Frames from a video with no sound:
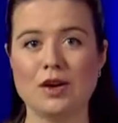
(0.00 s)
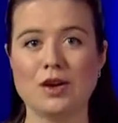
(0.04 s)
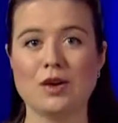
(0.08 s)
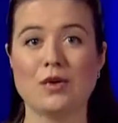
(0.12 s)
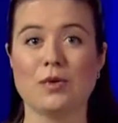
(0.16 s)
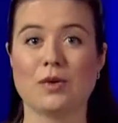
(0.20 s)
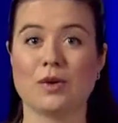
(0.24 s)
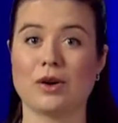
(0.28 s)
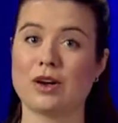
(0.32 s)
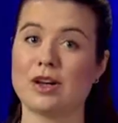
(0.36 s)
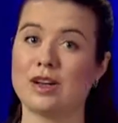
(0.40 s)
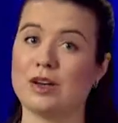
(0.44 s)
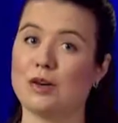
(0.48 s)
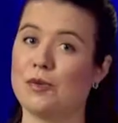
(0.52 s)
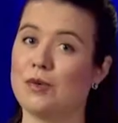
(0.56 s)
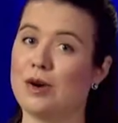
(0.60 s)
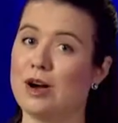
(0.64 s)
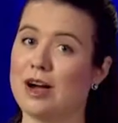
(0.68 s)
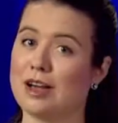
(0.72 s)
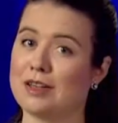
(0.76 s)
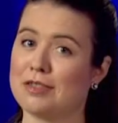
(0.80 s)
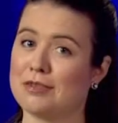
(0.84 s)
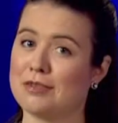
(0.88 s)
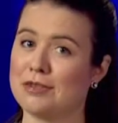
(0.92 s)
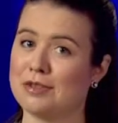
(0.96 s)
We're going to
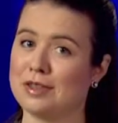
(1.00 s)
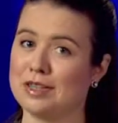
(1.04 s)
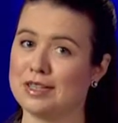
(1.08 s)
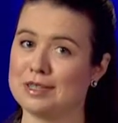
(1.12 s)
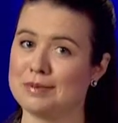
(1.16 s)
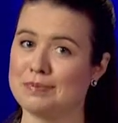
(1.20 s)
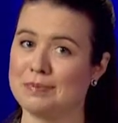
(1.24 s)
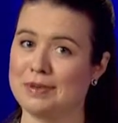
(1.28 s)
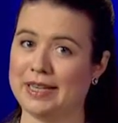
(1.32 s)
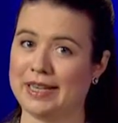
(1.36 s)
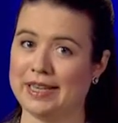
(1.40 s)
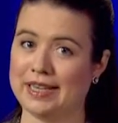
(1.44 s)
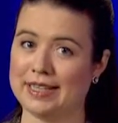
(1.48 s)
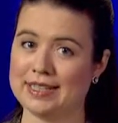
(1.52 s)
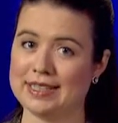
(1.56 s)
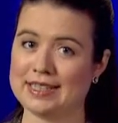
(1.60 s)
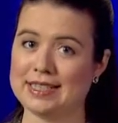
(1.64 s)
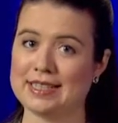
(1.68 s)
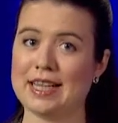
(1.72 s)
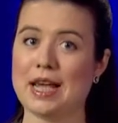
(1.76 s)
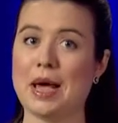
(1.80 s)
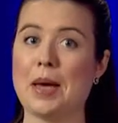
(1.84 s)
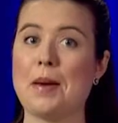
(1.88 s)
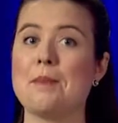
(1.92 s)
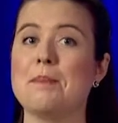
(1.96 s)
walk through this
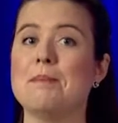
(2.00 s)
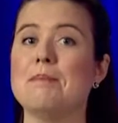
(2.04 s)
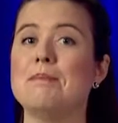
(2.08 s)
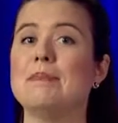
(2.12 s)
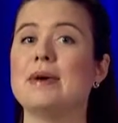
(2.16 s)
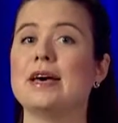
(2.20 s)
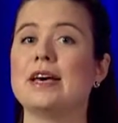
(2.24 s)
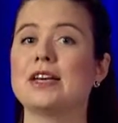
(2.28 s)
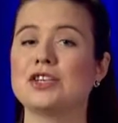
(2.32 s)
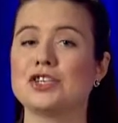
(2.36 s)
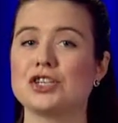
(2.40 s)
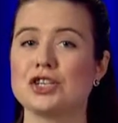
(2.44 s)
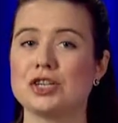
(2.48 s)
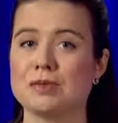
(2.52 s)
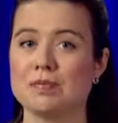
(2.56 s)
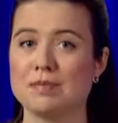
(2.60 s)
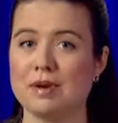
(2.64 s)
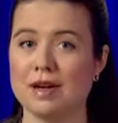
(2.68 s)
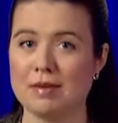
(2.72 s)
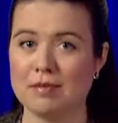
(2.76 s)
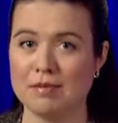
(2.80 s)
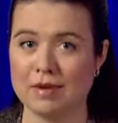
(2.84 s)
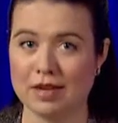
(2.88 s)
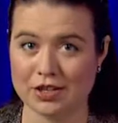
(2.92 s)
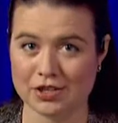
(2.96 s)
piece measure
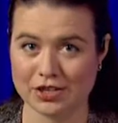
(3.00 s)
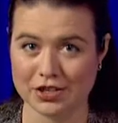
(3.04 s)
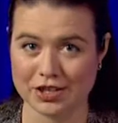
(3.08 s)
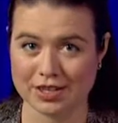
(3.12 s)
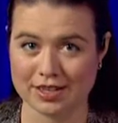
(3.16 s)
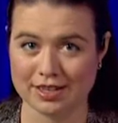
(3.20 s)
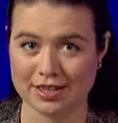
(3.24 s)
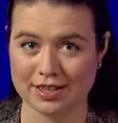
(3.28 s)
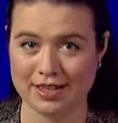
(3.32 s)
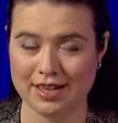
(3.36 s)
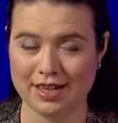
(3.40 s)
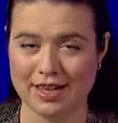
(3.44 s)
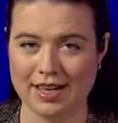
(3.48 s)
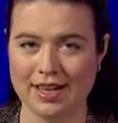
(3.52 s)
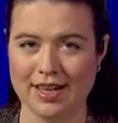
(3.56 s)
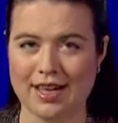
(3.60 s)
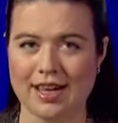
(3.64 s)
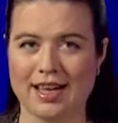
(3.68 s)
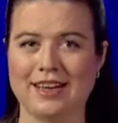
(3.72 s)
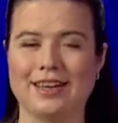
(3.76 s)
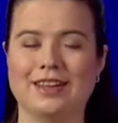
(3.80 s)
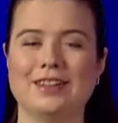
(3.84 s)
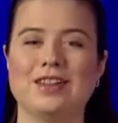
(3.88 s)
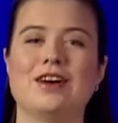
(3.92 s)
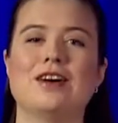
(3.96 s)
by measure,
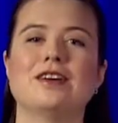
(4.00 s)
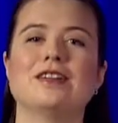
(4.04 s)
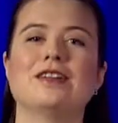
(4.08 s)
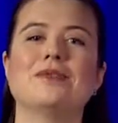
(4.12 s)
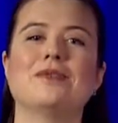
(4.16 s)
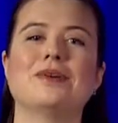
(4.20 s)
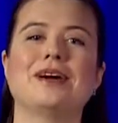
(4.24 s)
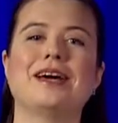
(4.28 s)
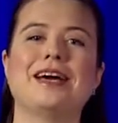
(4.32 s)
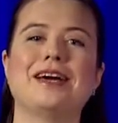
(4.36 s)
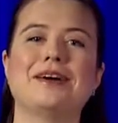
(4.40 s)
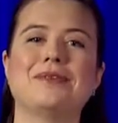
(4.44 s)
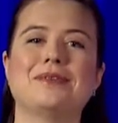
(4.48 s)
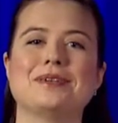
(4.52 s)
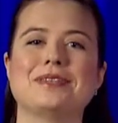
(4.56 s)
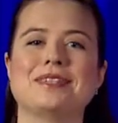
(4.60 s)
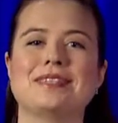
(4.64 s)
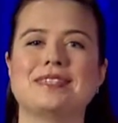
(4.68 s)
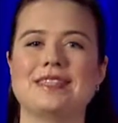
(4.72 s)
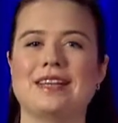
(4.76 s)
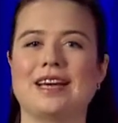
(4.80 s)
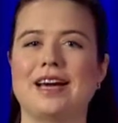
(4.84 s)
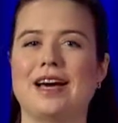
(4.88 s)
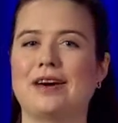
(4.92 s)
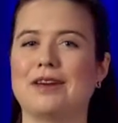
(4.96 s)
and along the way we'll
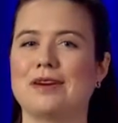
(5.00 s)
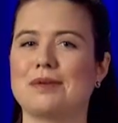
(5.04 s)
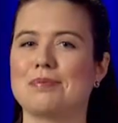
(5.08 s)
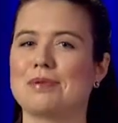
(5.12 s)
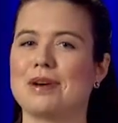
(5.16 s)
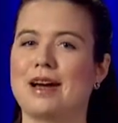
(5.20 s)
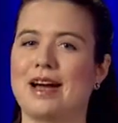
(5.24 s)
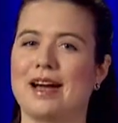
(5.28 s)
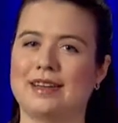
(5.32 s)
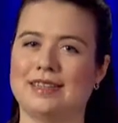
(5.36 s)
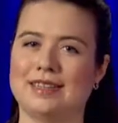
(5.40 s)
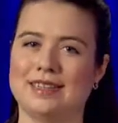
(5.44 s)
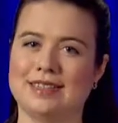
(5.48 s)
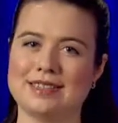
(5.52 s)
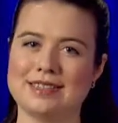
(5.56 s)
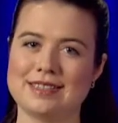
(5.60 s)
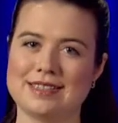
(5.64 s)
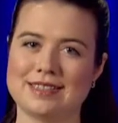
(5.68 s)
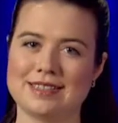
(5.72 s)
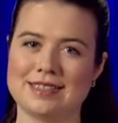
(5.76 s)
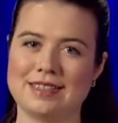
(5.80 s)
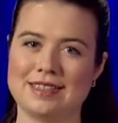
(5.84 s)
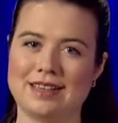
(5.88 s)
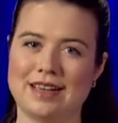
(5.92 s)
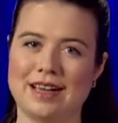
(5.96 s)
see how to
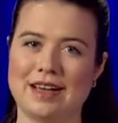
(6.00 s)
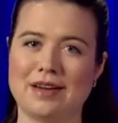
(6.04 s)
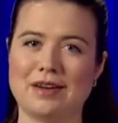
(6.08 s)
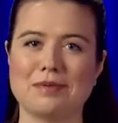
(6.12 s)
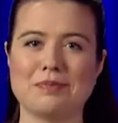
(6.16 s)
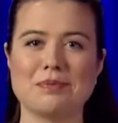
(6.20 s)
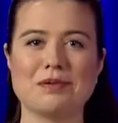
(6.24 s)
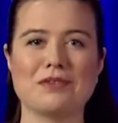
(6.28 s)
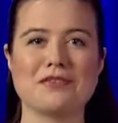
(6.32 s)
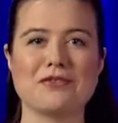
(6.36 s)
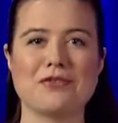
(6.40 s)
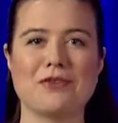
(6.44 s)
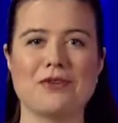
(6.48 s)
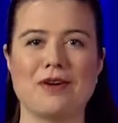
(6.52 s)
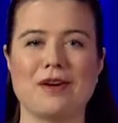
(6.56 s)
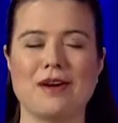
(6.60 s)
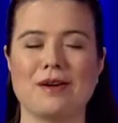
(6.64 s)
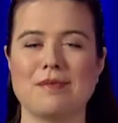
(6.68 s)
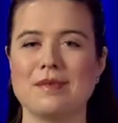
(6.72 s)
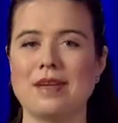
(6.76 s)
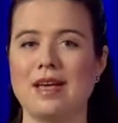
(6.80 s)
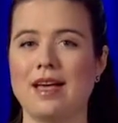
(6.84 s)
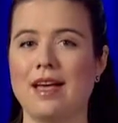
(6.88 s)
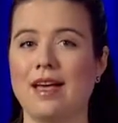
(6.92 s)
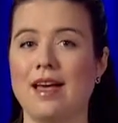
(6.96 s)
practice, how to
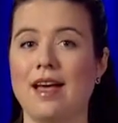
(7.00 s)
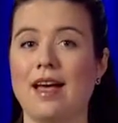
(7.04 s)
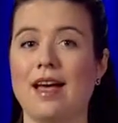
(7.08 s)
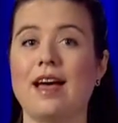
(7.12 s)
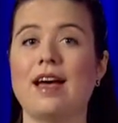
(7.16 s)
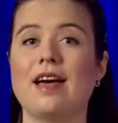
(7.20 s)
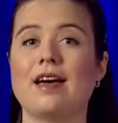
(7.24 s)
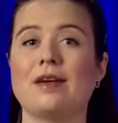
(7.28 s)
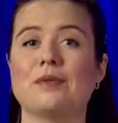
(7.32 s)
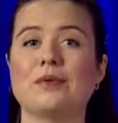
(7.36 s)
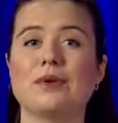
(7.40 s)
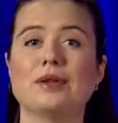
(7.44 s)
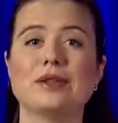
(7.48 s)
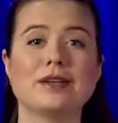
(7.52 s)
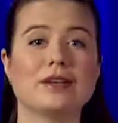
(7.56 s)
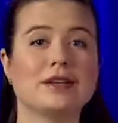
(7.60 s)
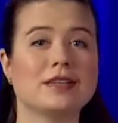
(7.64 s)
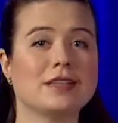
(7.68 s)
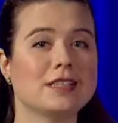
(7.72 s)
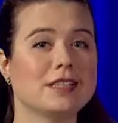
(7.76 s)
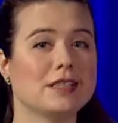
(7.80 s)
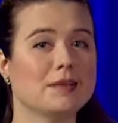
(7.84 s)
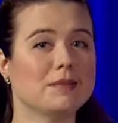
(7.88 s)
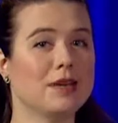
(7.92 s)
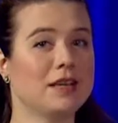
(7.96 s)
perform, and we'll
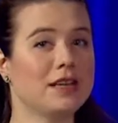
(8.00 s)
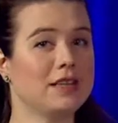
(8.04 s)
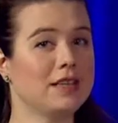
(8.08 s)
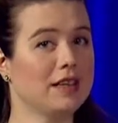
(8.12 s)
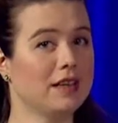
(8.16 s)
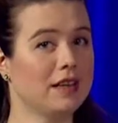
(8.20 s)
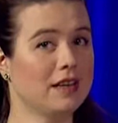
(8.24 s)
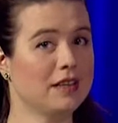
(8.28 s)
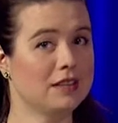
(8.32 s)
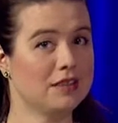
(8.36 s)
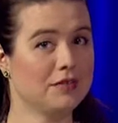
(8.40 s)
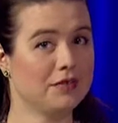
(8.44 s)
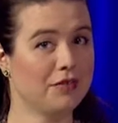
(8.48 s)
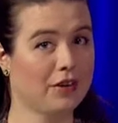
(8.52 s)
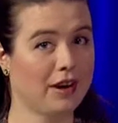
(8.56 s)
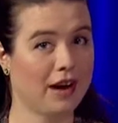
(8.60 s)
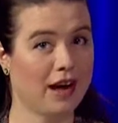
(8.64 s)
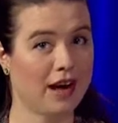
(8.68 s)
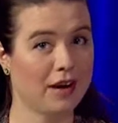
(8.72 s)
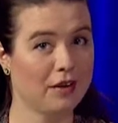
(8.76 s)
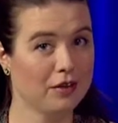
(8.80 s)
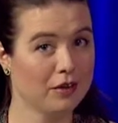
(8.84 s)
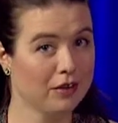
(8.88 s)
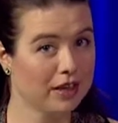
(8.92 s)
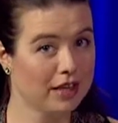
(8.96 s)
learn some ideas for
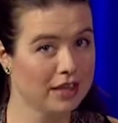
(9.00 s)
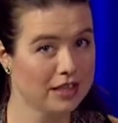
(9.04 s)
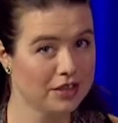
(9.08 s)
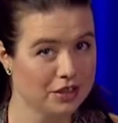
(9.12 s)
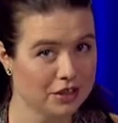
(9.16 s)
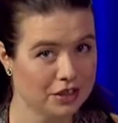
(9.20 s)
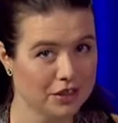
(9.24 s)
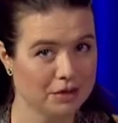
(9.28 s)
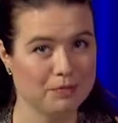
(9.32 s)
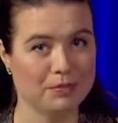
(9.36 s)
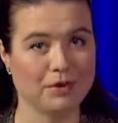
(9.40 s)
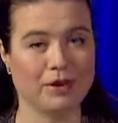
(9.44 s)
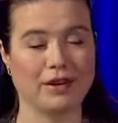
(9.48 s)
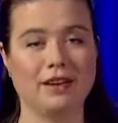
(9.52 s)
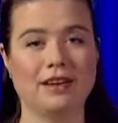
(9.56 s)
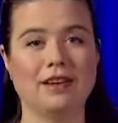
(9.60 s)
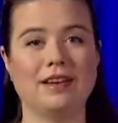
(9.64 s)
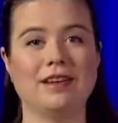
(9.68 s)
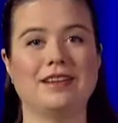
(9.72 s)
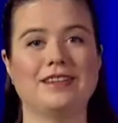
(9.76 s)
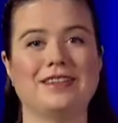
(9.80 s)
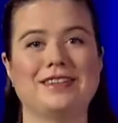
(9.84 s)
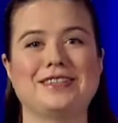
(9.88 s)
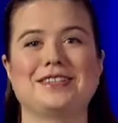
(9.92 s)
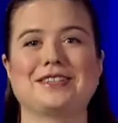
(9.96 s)
how to interpret
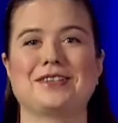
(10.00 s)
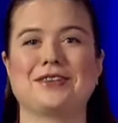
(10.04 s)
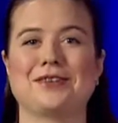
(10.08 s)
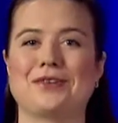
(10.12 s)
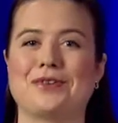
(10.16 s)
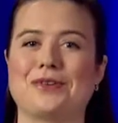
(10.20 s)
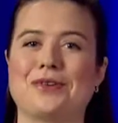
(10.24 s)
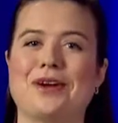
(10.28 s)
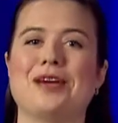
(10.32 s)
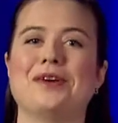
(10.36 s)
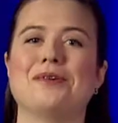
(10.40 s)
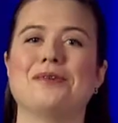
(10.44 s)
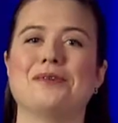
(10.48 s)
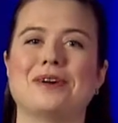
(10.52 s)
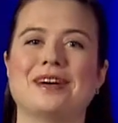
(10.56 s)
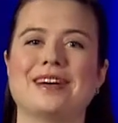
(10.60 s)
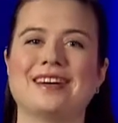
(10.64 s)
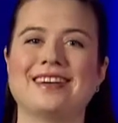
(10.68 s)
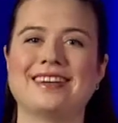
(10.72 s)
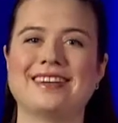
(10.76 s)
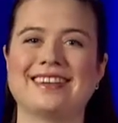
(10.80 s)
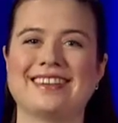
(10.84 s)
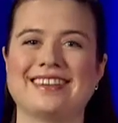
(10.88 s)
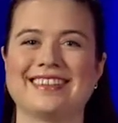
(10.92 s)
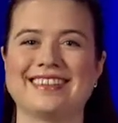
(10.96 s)
this great
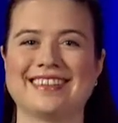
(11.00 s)
work.